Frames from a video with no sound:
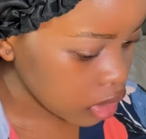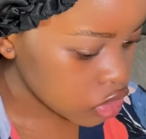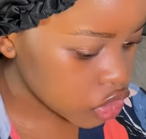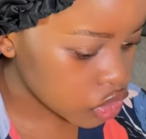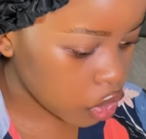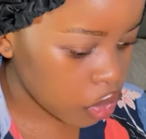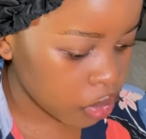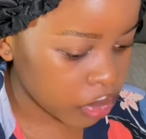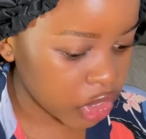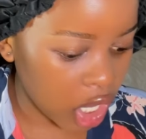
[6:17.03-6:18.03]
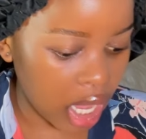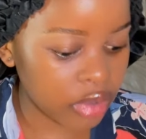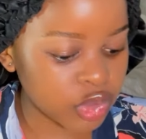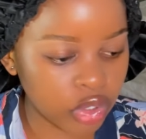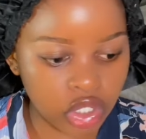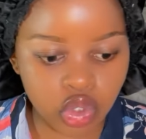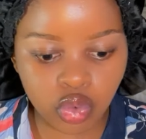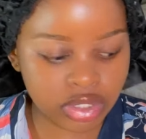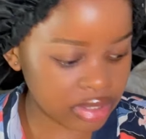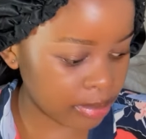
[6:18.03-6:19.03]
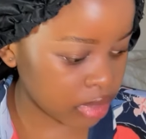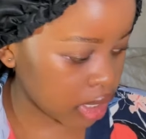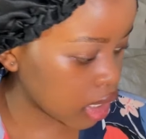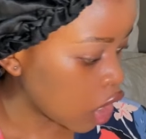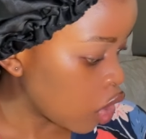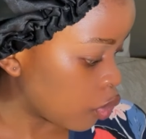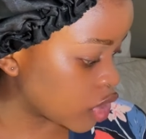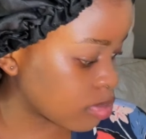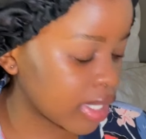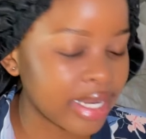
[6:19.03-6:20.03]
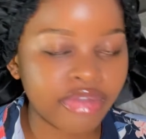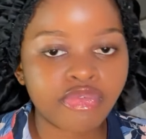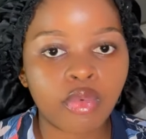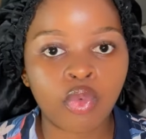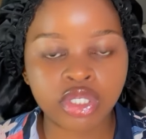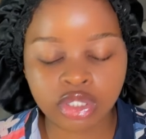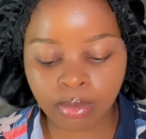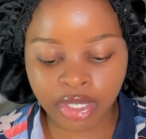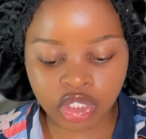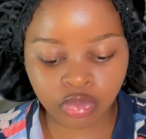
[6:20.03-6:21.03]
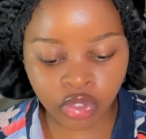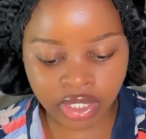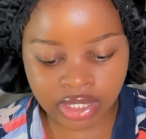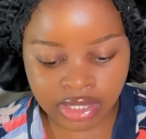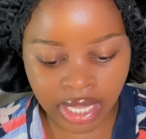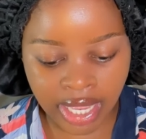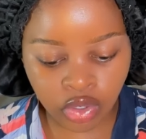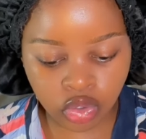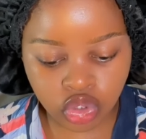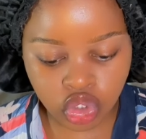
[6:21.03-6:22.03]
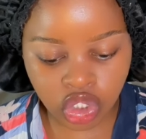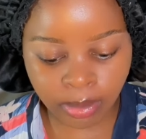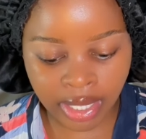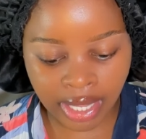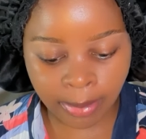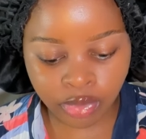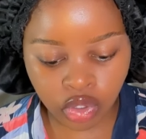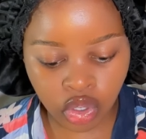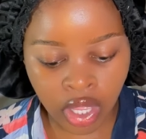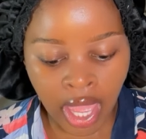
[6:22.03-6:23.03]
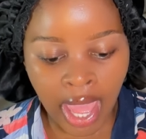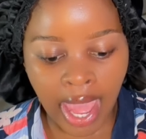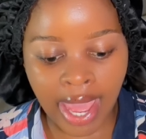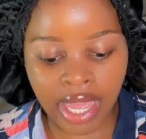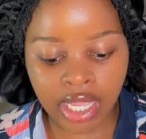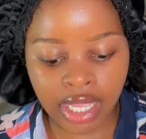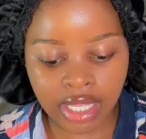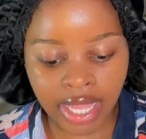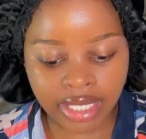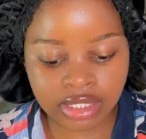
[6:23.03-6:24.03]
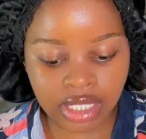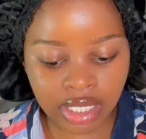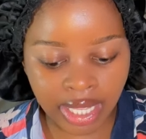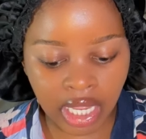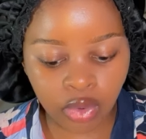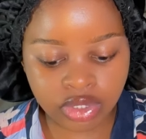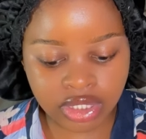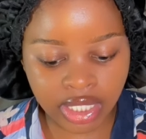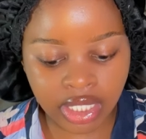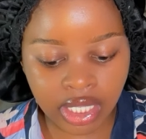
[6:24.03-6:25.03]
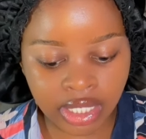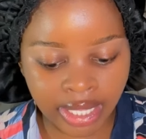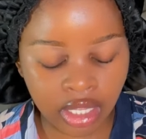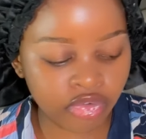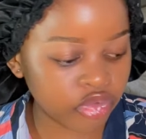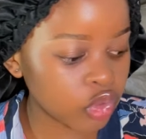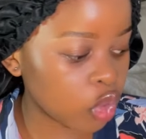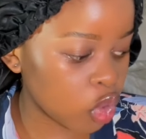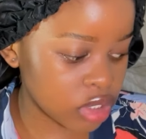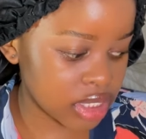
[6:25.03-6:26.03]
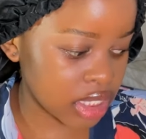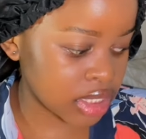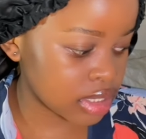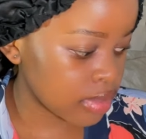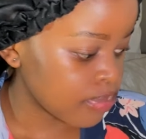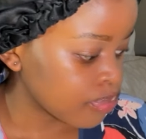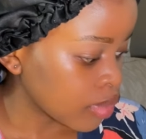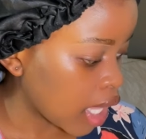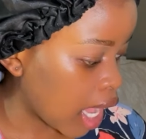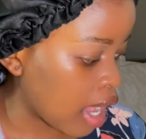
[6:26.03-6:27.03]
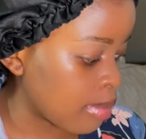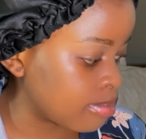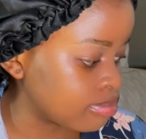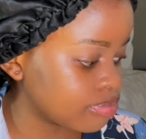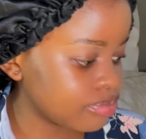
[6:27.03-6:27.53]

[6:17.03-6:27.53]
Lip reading: So yeah, I was working towards something, which made life much more easier. And also during my gap year, I had I was taking a few courses, like